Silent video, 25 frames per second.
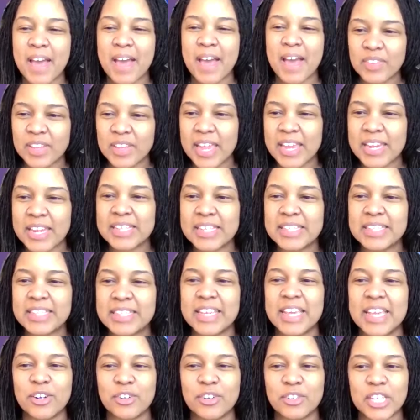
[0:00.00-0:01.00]

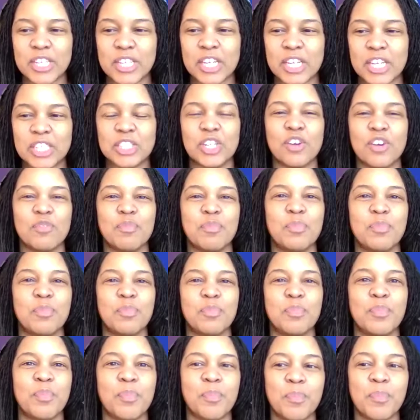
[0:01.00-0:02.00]
Navigating the Intersection of